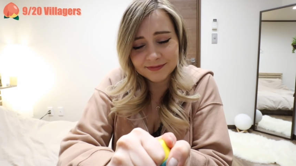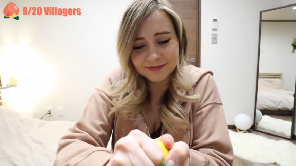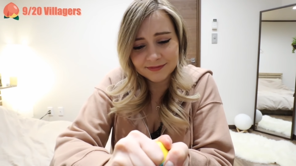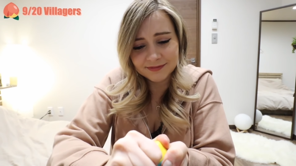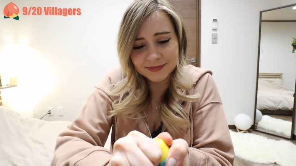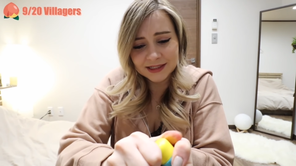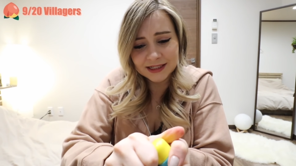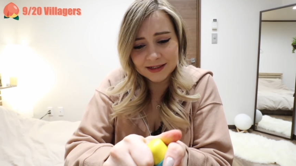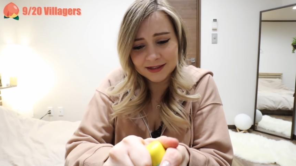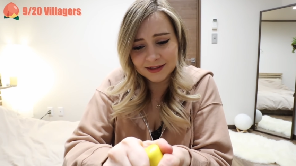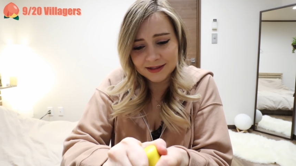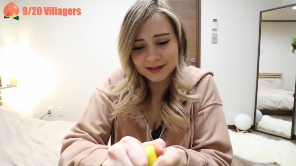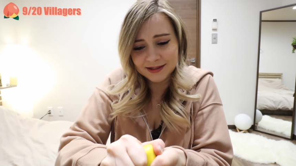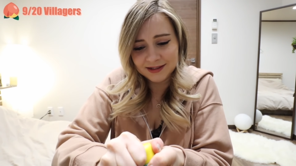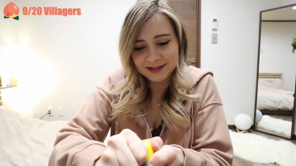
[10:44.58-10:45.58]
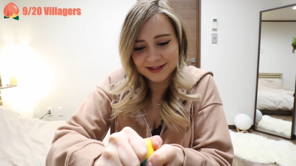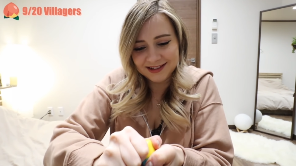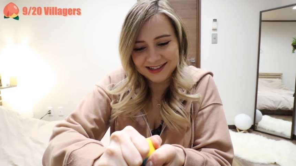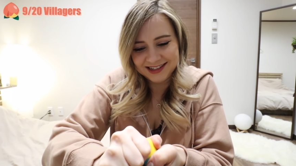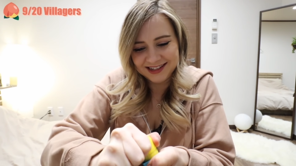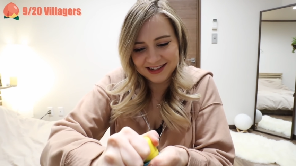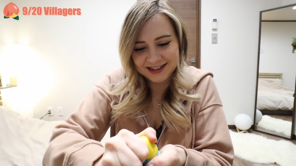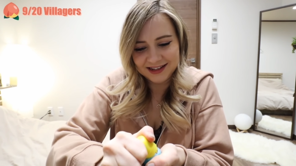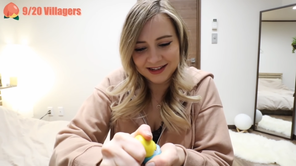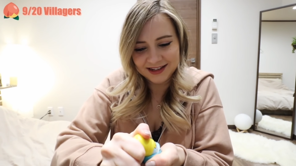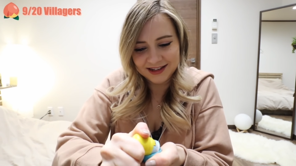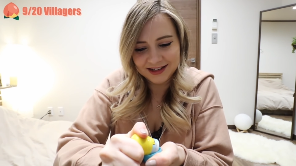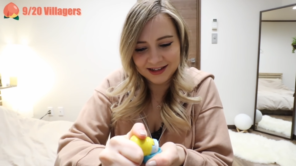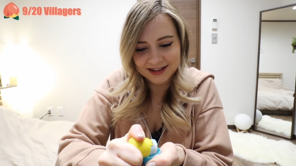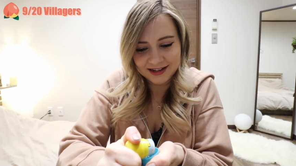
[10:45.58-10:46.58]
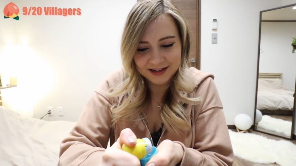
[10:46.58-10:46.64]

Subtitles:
[no speech]